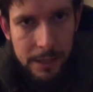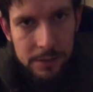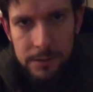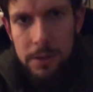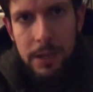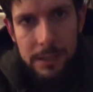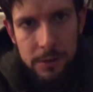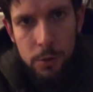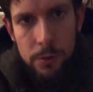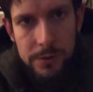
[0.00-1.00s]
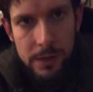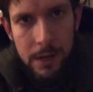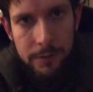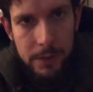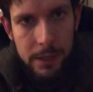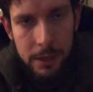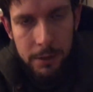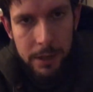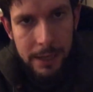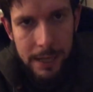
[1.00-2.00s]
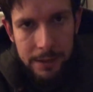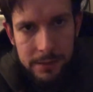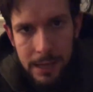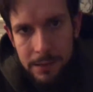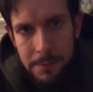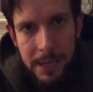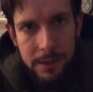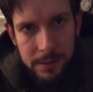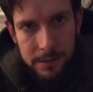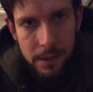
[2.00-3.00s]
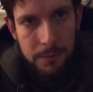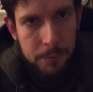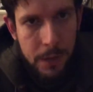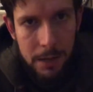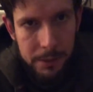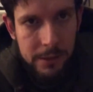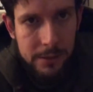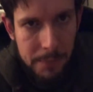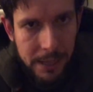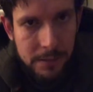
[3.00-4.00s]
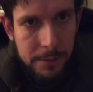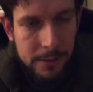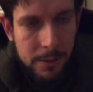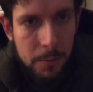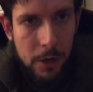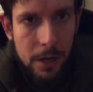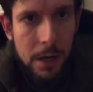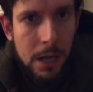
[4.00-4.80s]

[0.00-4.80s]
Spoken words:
Just all kinds of cool stuff. And, you know, again, this guy's making this stuff probably in his basement somewhere,